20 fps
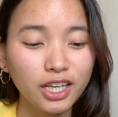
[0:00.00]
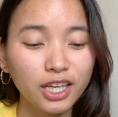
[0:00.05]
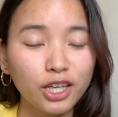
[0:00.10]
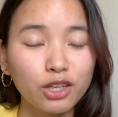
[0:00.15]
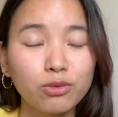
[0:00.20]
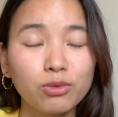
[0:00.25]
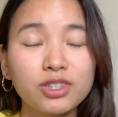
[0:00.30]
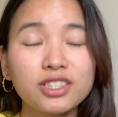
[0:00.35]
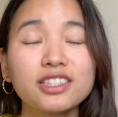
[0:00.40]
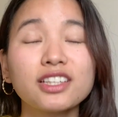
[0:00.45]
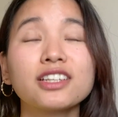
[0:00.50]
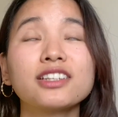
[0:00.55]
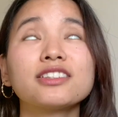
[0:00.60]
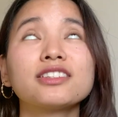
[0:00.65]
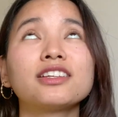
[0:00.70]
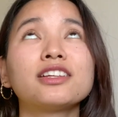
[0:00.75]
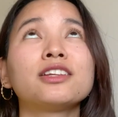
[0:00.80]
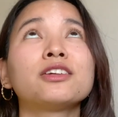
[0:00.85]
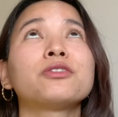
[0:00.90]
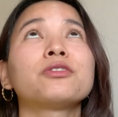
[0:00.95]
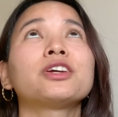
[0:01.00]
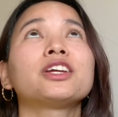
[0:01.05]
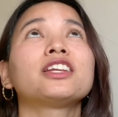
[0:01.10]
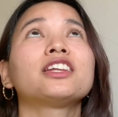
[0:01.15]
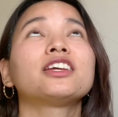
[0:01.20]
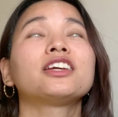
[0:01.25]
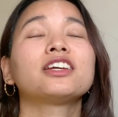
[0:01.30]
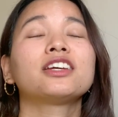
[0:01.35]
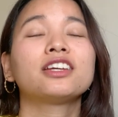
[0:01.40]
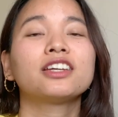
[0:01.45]
It was
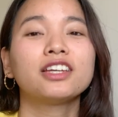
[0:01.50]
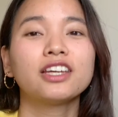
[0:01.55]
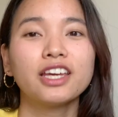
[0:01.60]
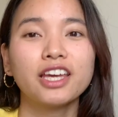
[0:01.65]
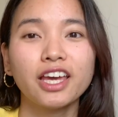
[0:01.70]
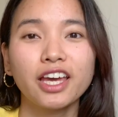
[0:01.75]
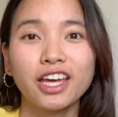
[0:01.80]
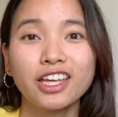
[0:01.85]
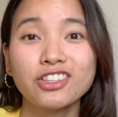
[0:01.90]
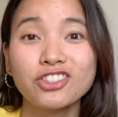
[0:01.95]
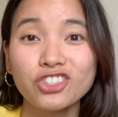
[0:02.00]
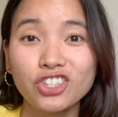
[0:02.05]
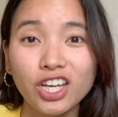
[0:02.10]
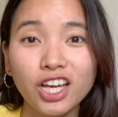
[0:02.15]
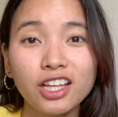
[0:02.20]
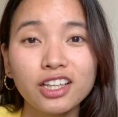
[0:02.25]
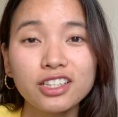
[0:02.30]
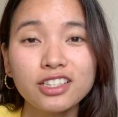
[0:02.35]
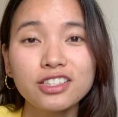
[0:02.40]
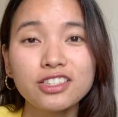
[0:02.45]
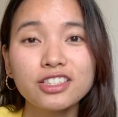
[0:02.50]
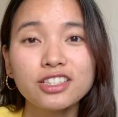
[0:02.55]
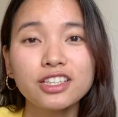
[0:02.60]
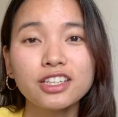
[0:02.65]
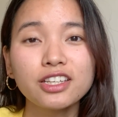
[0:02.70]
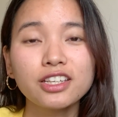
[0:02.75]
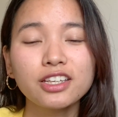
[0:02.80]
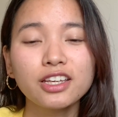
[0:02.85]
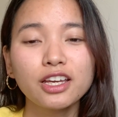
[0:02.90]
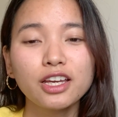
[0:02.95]
exhilarating and
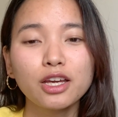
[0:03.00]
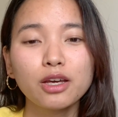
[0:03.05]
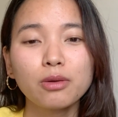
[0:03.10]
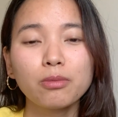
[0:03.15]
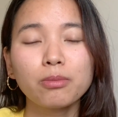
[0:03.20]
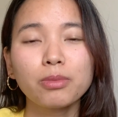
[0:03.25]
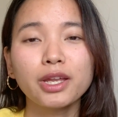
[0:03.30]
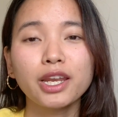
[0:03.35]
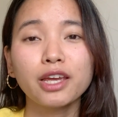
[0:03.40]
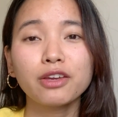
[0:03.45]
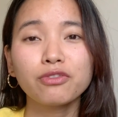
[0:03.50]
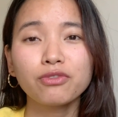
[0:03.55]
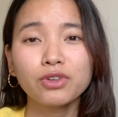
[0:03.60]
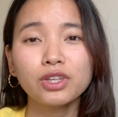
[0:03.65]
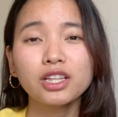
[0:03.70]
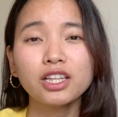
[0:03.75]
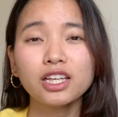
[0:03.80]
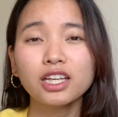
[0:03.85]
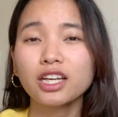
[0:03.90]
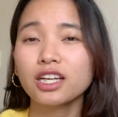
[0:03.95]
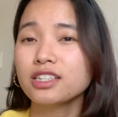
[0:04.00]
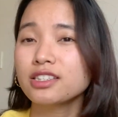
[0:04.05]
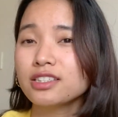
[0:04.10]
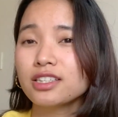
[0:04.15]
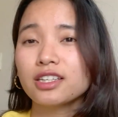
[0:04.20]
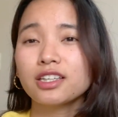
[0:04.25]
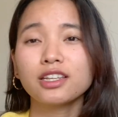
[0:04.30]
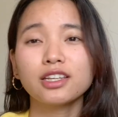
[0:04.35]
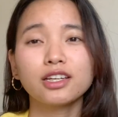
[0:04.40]
challenging, but I feel like I did